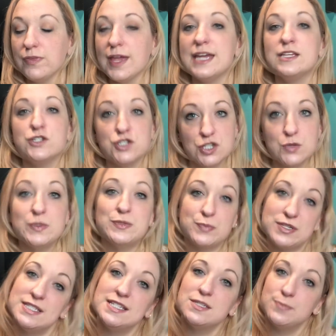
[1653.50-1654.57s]
And she was
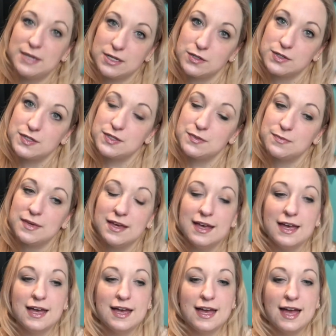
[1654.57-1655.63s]
Princess Pickles.
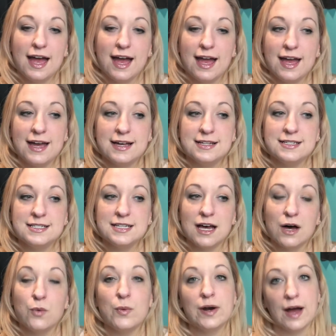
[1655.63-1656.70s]
And
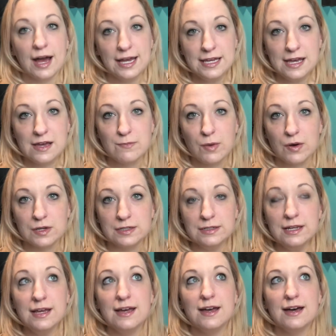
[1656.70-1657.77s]
uh, when I came on,
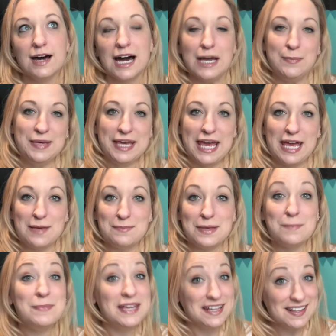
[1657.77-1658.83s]
I became
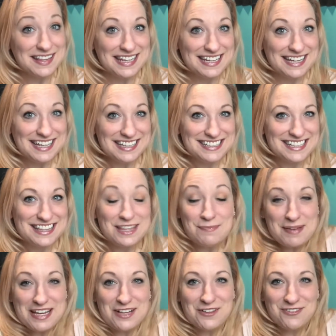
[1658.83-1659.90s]
Pickelina, the
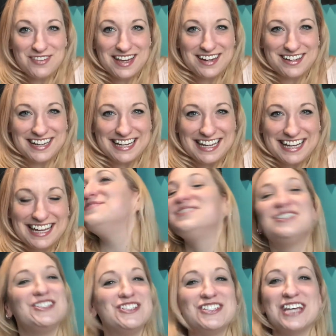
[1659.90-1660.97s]
Pickle Fairy.
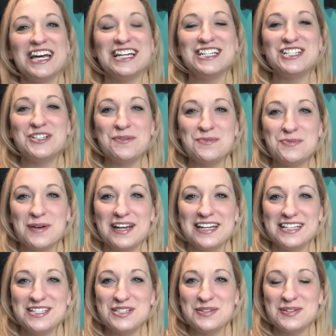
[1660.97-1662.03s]
Just kind of jumped right
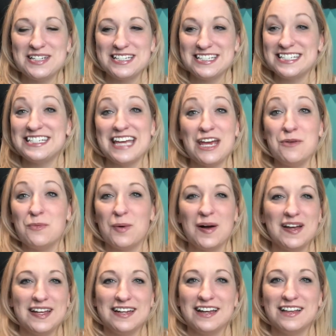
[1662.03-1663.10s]
into it. Day
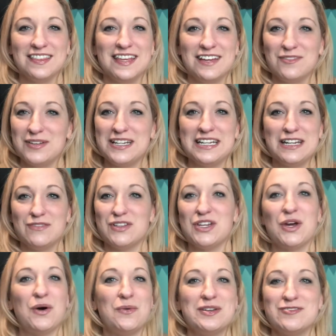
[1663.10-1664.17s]
one, they we didn't even
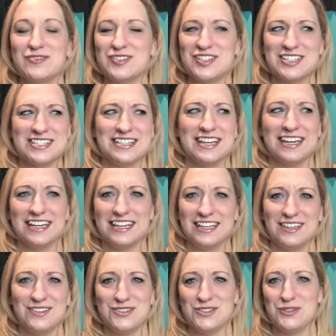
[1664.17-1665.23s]
know. We were just like,
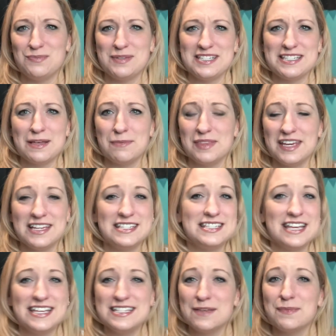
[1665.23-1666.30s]
you should be something,
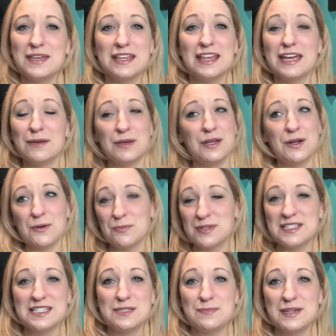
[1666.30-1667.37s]
say something like, you know,
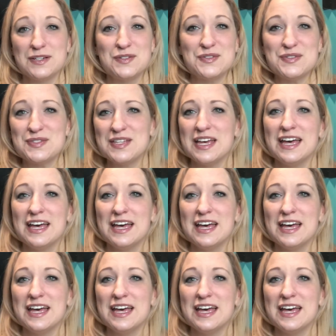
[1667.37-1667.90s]
Princess Pickles